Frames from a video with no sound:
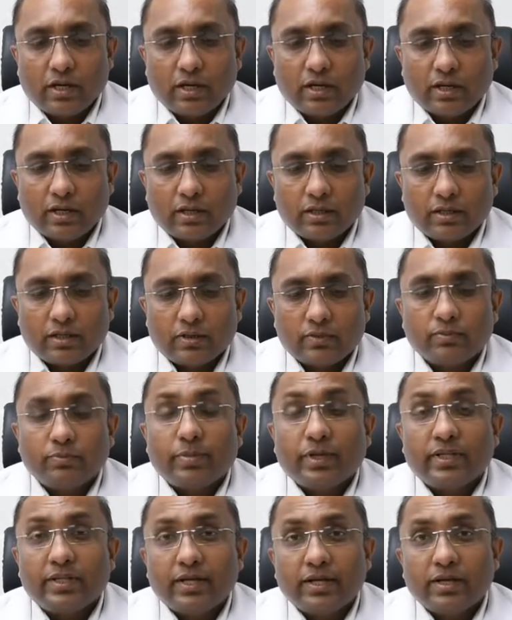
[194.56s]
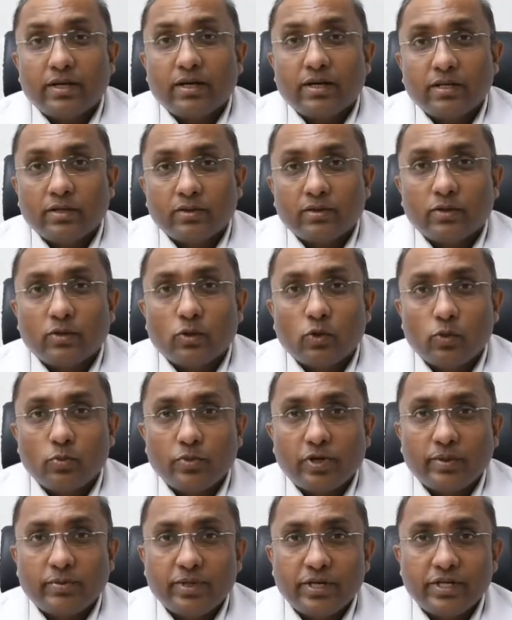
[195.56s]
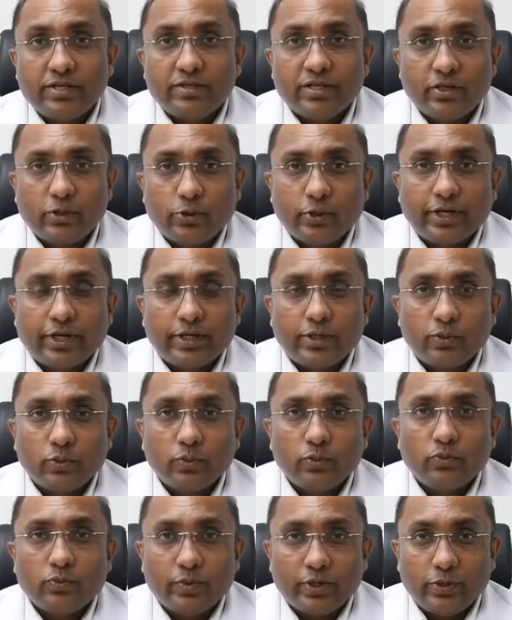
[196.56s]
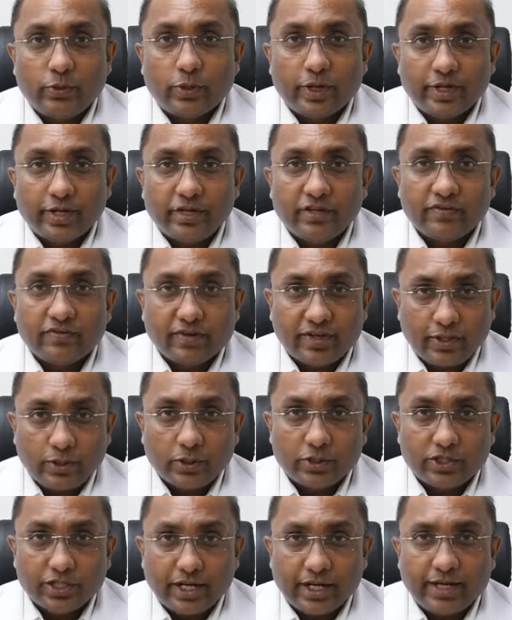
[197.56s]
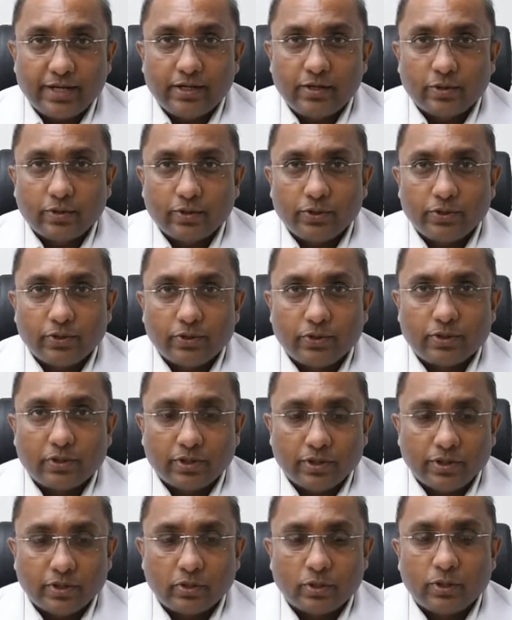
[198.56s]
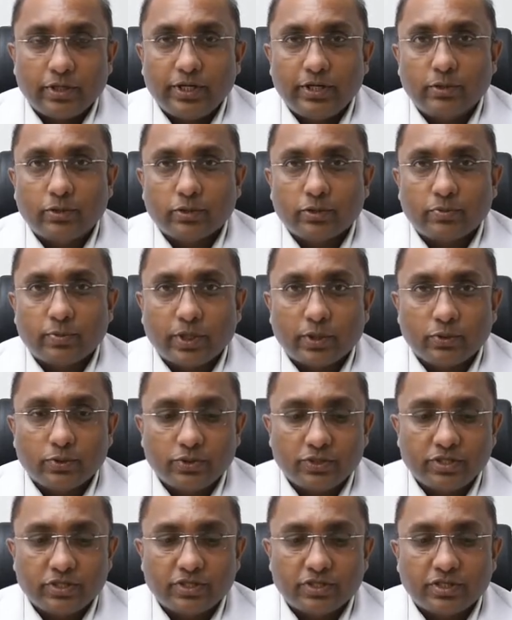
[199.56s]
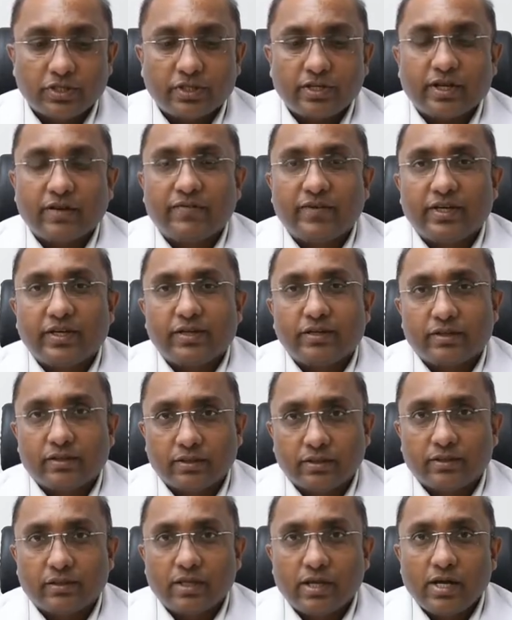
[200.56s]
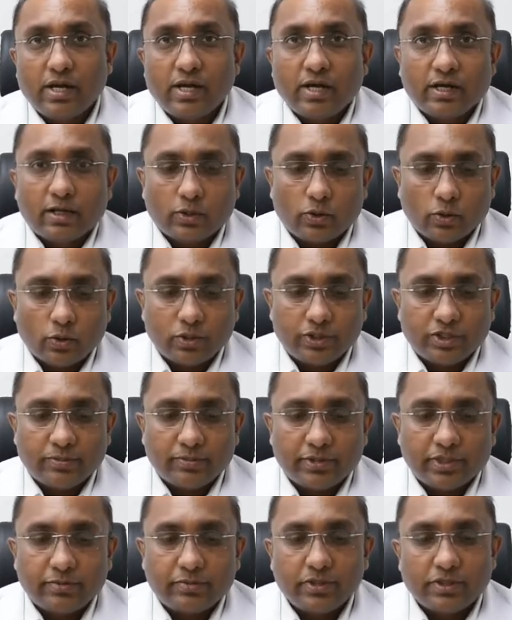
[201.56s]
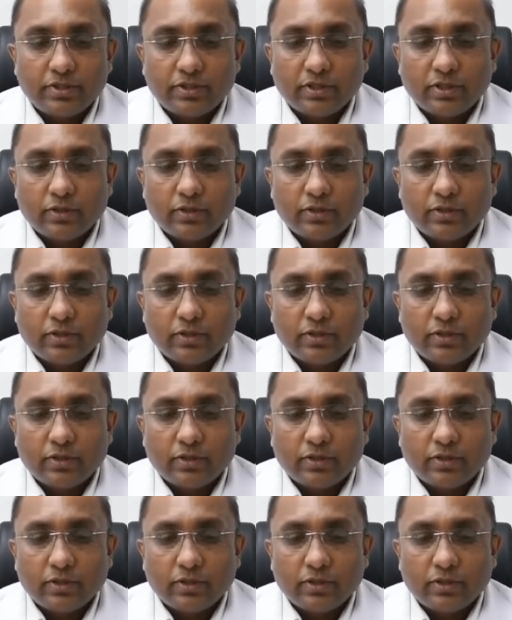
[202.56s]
But there are home remedies that you can do when you identify your child or your colleague or spouse is having cold symptoms.